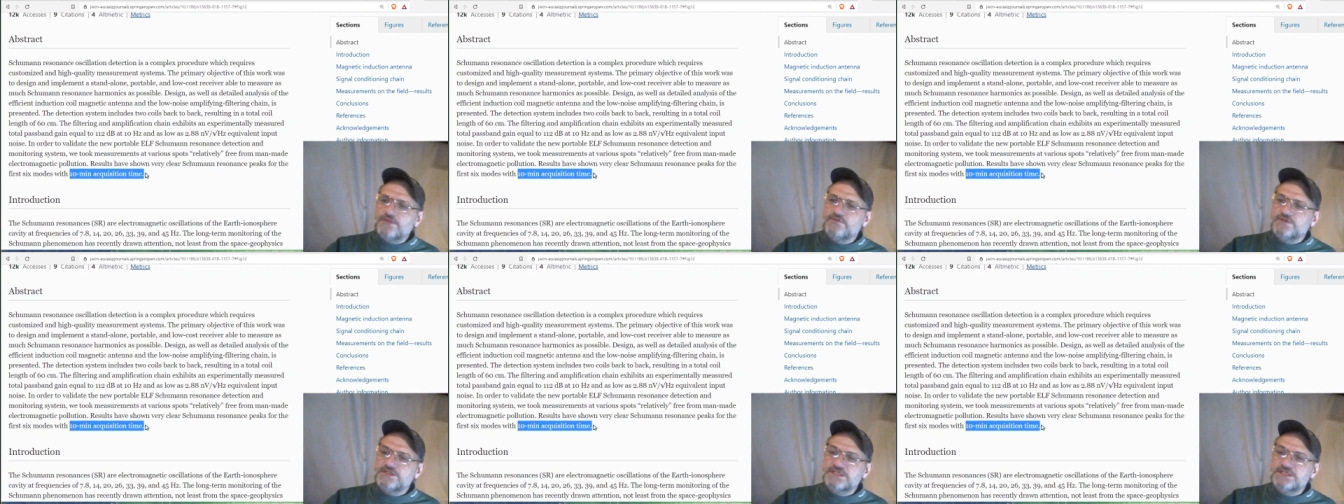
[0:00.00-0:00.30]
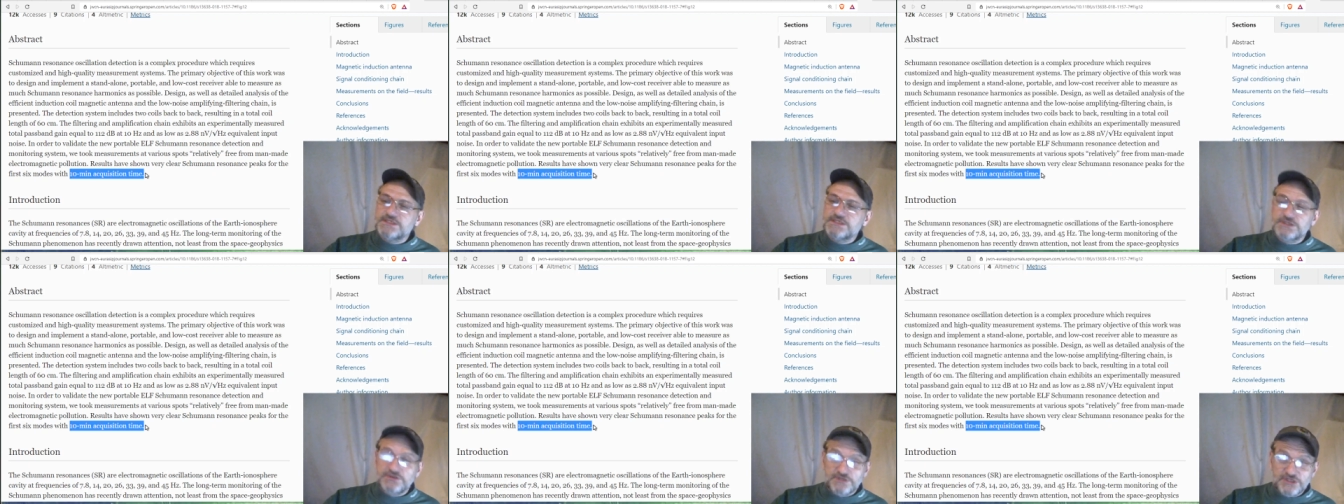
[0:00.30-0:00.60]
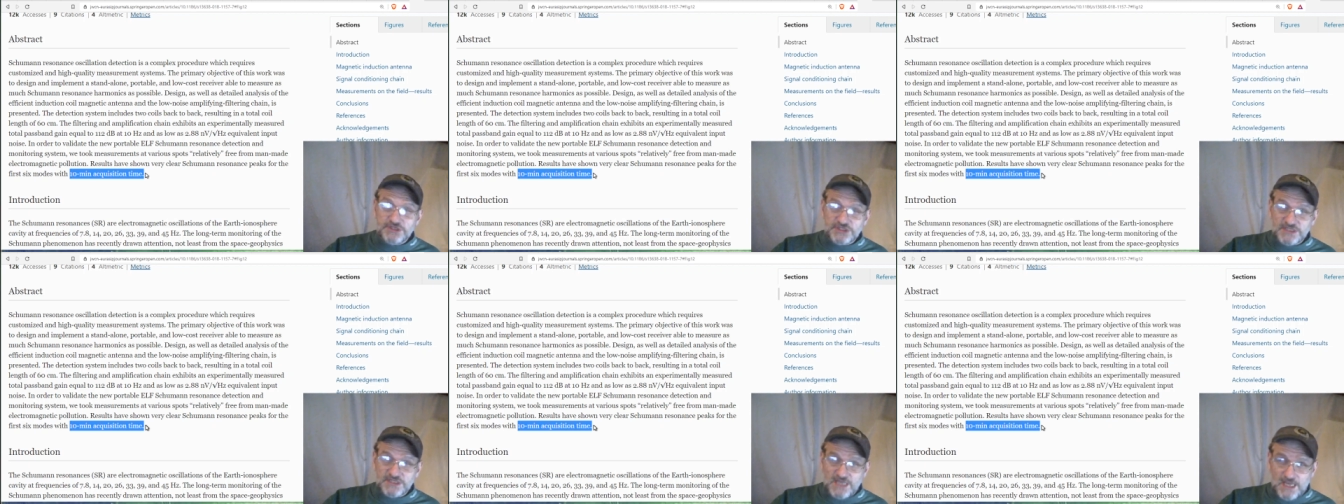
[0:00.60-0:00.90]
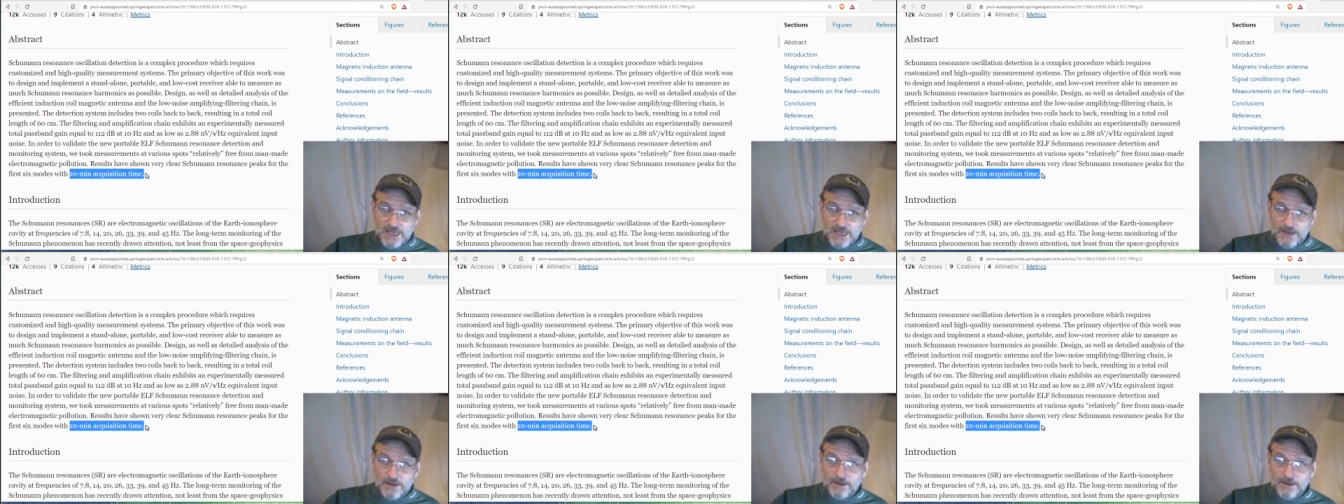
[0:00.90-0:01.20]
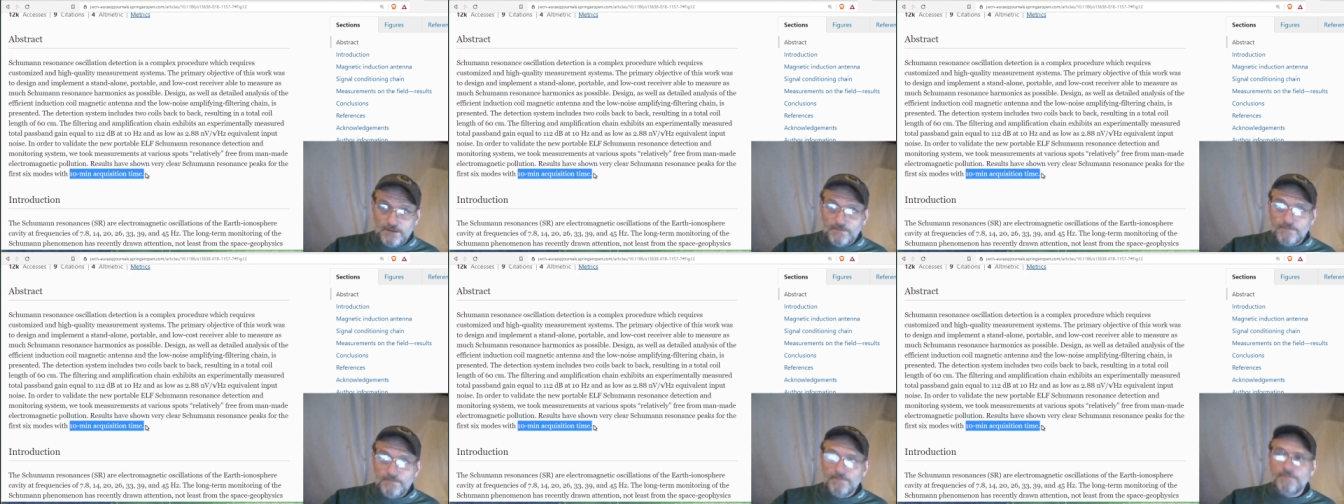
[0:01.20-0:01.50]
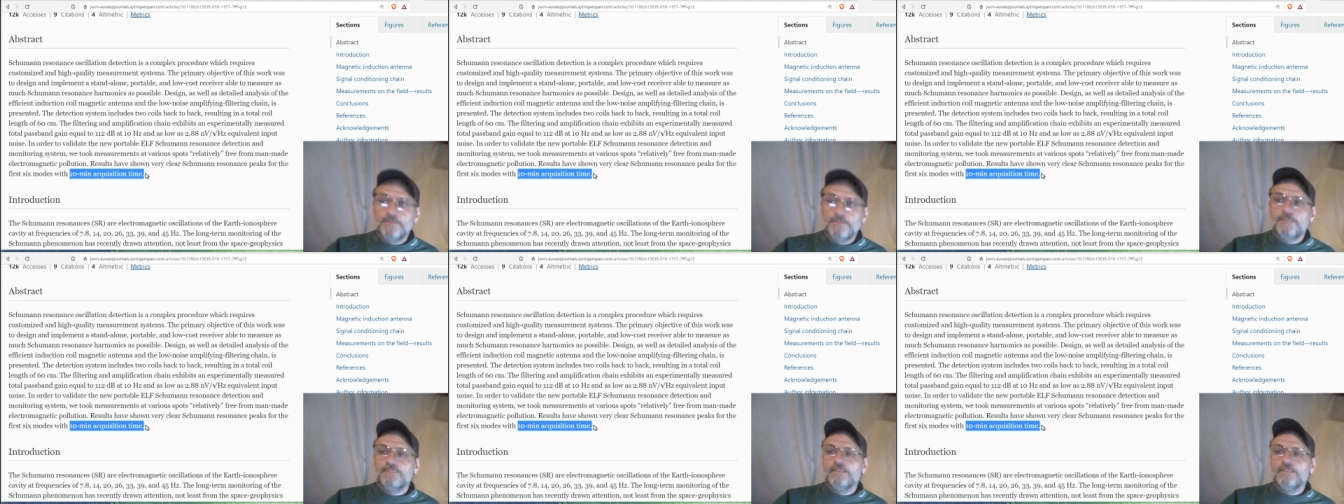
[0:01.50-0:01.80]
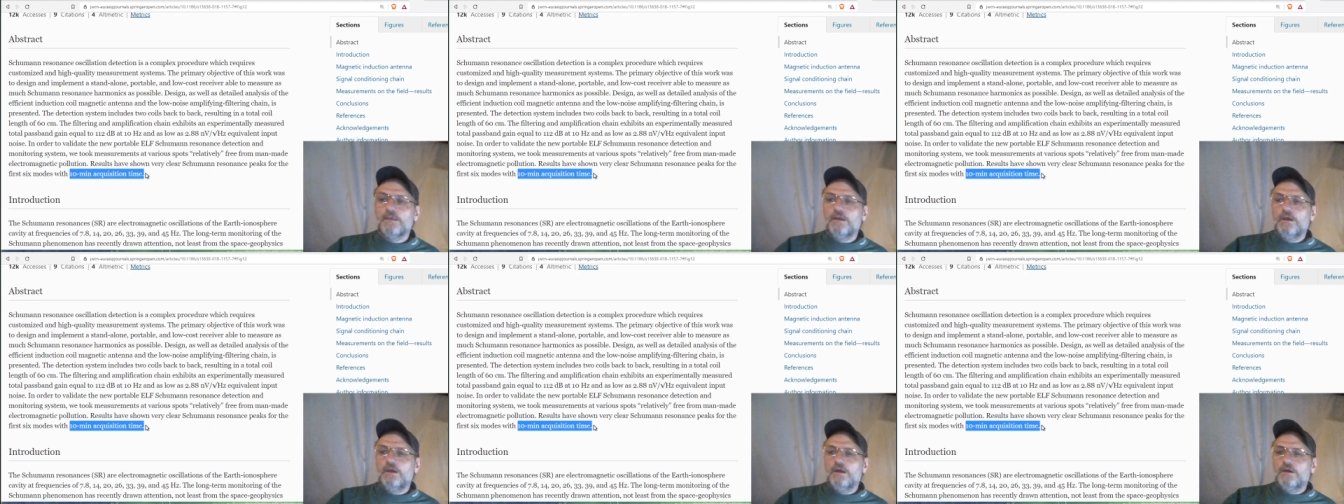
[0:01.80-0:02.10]
This is your scan.
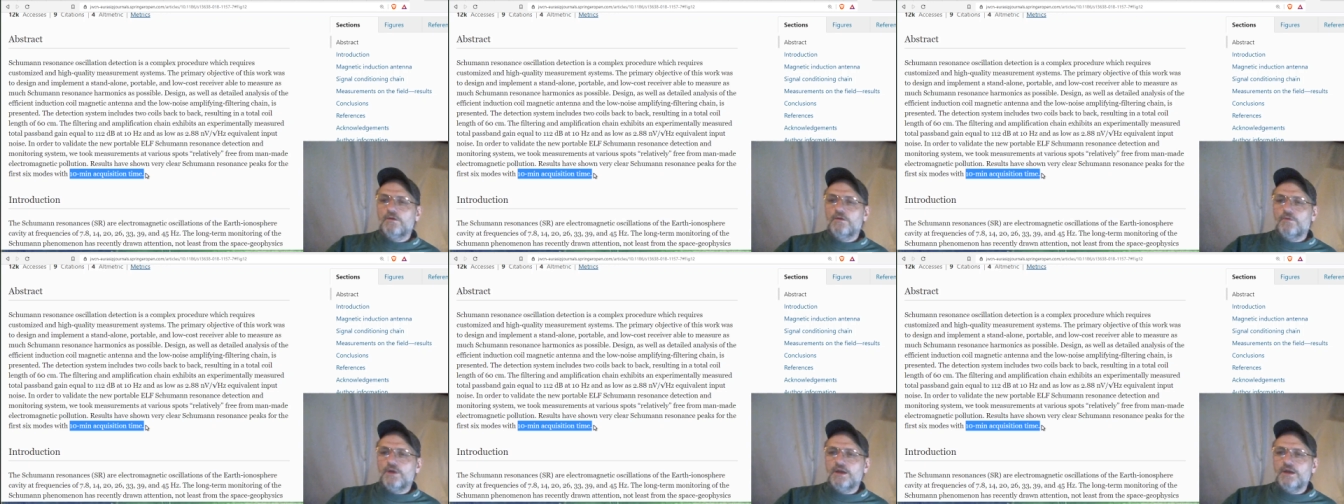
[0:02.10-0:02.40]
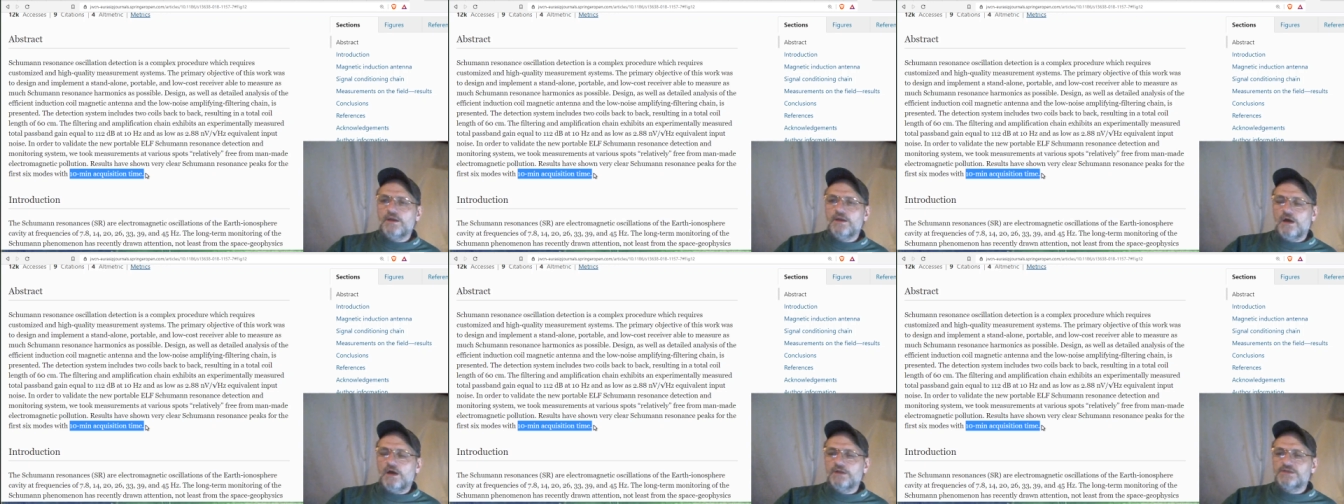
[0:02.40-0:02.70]
Right? On